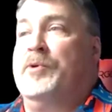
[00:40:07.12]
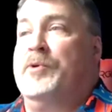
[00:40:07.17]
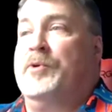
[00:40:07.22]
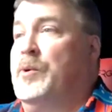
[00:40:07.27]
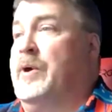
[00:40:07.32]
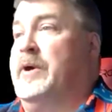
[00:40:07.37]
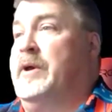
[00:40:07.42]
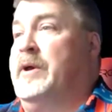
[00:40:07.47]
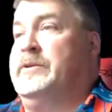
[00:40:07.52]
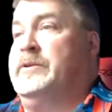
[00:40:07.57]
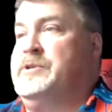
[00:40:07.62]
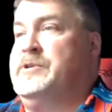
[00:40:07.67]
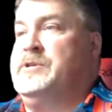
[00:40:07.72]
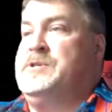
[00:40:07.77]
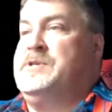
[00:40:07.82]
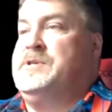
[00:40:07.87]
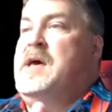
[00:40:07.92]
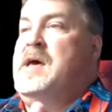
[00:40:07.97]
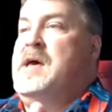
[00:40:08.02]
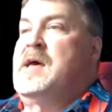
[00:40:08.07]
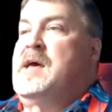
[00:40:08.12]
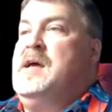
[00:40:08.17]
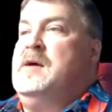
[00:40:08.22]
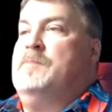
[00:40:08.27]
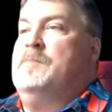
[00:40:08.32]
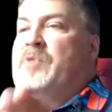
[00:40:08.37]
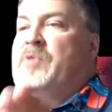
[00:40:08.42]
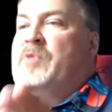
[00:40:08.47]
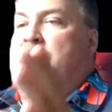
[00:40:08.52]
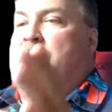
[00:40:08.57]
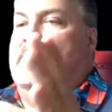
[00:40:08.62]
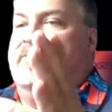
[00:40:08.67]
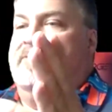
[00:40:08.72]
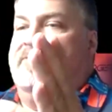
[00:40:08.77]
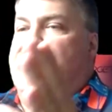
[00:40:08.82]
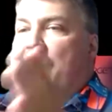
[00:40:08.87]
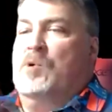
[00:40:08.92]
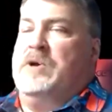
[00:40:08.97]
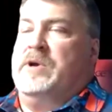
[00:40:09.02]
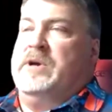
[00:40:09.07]
do it. Just
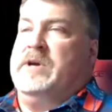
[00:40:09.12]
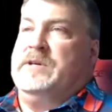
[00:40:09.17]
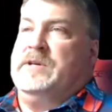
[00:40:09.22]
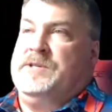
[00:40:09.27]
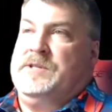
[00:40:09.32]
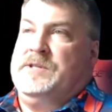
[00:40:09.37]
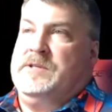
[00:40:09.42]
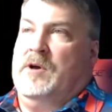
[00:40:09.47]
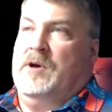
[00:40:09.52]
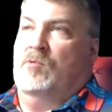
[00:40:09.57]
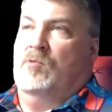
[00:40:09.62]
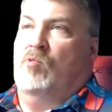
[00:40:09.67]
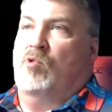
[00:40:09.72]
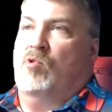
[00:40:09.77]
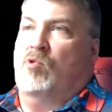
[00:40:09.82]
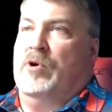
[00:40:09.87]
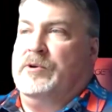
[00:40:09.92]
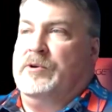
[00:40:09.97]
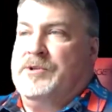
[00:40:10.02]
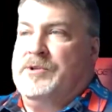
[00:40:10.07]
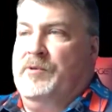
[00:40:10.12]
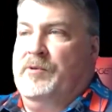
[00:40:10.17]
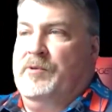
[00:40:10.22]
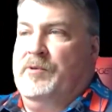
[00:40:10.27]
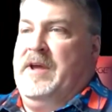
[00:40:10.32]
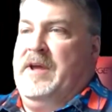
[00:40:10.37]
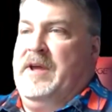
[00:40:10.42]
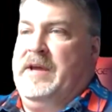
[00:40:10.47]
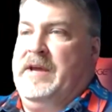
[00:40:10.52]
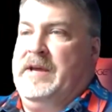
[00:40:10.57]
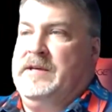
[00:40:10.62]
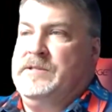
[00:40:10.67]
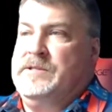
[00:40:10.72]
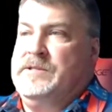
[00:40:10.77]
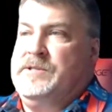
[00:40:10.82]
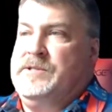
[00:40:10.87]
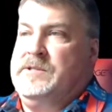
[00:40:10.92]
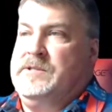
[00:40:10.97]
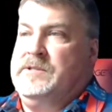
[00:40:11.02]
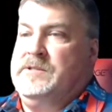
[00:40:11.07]
focus on one or two
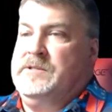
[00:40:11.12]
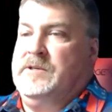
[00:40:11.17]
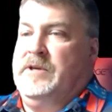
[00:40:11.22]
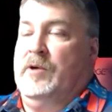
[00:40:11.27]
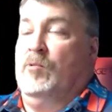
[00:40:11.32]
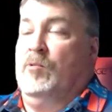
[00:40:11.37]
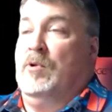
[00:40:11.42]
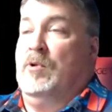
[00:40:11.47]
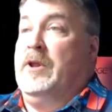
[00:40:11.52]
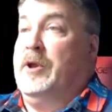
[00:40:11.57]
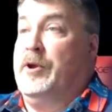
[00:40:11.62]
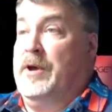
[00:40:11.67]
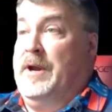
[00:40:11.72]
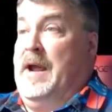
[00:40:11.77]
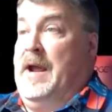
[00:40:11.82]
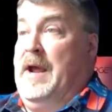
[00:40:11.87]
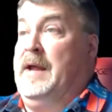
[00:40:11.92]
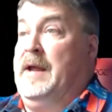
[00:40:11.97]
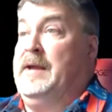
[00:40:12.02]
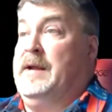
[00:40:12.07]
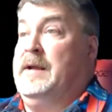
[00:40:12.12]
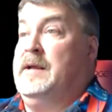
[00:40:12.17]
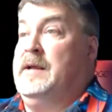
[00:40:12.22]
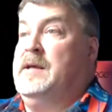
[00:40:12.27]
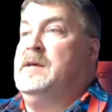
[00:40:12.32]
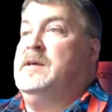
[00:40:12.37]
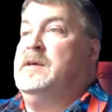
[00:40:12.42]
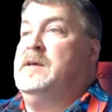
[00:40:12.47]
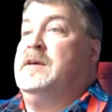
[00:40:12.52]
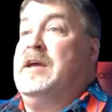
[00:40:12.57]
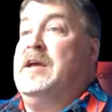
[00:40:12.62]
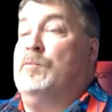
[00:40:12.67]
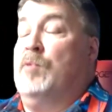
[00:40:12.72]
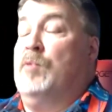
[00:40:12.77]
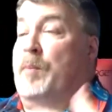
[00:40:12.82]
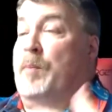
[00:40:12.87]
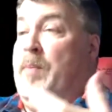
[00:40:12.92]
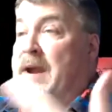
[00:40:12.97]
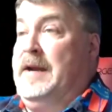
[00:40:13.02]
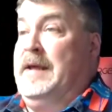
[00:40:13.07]
things, get really good at it, keep
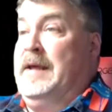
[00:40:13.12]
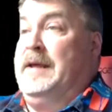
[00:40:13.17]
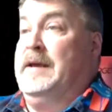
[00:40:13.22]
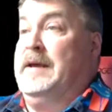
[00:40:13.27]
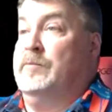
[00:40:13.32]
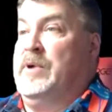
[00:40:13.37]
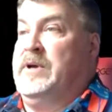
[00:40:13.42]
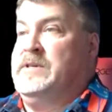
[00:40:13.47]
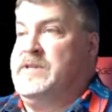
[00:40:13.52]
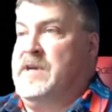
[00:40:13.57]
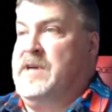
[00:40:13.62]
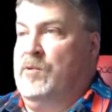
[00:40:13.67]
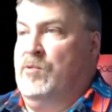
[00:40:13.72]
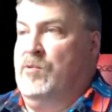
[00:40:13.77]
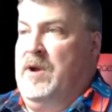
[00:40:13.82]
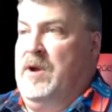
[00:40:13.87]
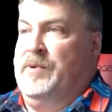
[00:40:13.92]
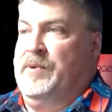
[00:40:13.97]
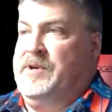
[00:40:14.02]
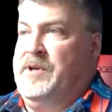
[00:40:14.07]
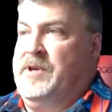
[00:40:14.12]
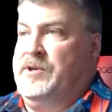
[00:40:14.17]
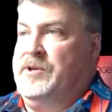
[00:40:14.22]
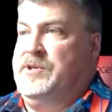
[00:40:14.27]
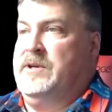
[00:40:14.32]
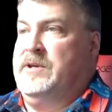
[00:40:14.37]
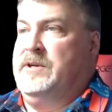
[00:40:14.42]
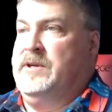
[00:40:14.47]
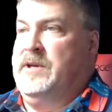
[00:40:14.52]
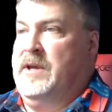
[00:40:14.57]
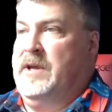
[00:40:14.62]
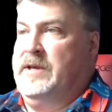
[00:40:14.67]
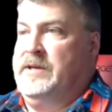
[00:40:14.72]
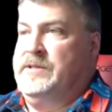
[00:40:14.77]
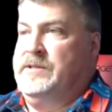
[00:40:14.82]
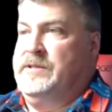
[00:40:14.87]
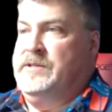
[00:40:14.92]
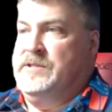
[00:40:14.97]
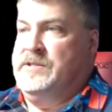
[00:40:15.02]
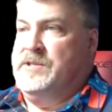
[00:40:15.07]
repeating it, because that repetition
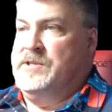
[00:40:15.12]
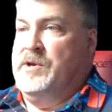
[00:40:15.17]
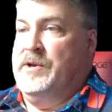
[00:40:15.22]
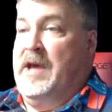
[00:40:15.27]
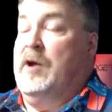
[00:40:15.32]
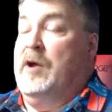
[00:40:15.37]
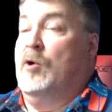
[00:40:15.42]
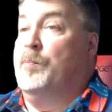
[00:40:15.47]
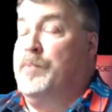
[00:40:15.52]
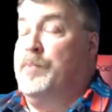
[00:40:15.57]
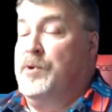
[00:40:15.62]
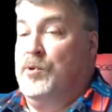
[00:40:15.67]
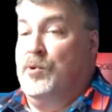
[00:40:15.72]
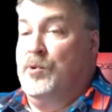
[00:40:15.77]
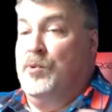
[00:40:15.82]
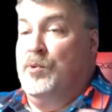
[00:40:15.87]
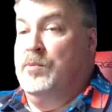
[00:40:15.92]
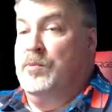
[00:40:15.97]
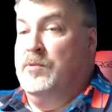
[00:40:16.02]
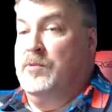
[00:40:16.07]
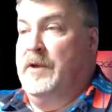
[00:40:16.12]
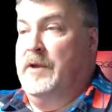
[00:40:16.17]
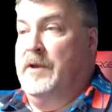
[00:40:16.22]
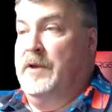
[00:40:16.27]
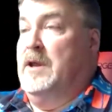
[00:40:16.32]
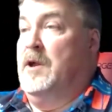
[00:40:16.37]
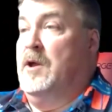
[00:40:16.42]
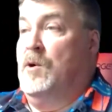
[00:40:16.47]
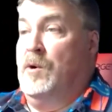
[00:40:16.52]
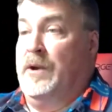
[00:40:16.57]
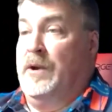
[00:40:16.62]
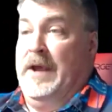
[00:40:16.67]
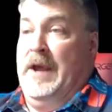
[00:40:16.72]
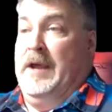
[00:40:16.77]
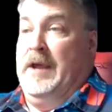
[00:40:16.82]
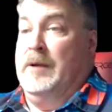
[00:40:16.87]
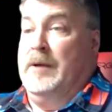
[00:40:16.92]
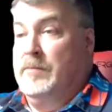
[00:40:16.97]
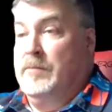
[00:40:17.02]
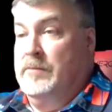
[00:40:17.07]
is going to help you in the long
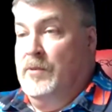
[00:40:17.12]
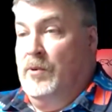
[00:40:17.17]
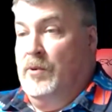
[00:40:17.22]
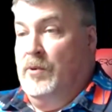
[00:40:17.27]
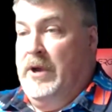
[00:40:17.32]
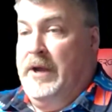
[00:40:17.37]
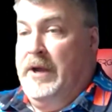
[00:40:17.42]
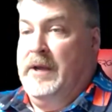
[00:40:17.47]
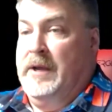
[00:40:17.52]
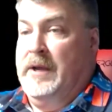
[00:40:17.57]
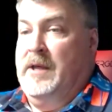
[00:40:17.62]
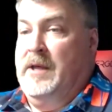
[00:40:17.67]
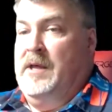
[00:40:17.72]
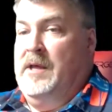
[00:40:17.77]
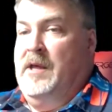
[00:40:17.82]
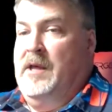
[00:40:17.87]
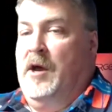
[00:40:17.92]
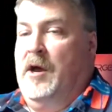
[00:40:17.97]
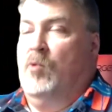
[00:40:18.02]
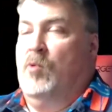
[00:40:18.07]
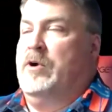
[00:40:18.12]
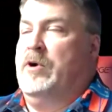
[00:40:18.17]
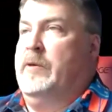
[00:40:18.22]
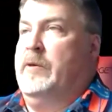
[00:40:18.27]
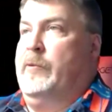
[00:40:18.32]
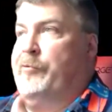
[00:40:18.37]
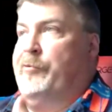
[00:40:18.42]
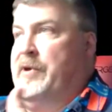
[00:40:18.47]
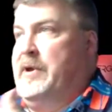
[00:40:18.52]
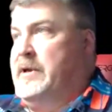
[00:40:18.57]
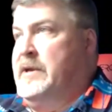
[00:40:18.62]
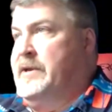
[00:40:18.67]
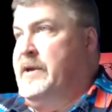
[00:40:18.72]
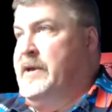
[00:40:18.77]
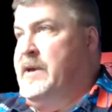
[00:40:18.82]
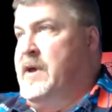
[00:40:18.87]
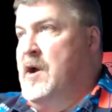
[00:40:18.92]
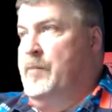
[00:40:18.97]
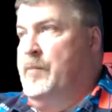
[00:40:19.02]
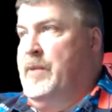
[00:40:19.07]
game. Okay. One other thing I
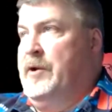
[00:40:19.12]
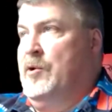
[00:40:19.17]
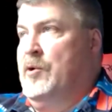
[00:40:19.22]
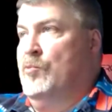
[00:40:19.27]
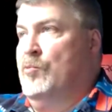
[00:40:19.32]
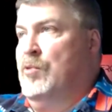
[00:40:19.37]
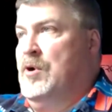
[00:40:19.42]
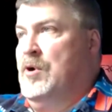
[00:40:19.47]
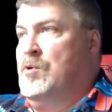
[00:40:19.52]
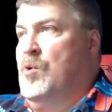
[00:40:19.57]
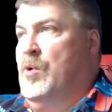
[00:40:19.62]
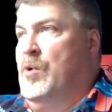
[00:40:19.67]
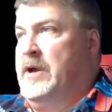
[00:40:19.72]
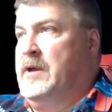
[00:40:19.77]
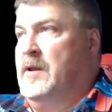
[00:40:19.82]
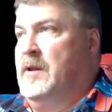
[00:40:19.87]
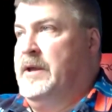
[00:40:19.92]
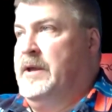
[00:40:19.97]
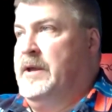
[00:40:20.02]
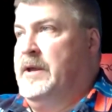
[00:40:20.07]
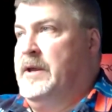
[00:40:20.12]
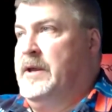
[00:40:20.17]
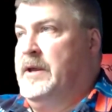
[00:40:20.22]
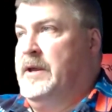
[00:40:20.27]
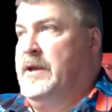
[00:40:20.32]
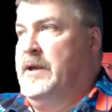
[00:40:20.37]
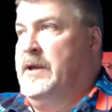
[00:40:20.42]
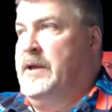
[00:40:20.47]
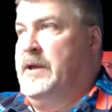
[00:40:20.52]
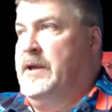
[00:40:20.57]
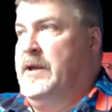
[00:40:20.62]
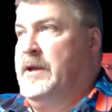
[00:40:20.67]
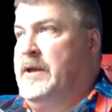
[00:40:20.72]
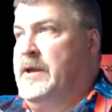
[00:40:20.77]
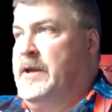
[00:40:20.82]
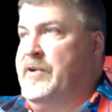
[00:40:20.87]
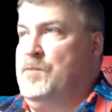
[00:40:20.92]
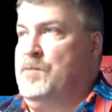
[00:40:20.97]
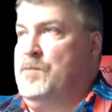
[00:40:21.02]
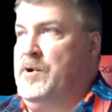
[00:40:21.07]
did comment on real quickly in
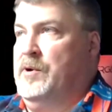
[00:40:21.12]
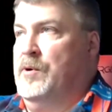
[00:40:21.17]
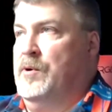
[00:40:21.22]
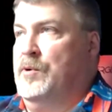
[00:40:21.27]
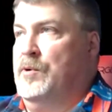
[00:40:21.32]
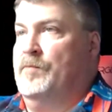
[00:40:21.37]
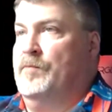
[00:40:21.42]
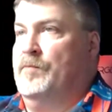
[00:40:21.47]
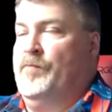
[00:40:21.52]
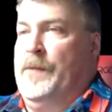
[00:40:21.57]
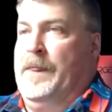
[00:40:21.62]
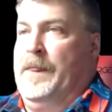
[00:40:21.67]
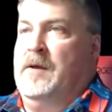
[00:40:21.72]
the Facebook group,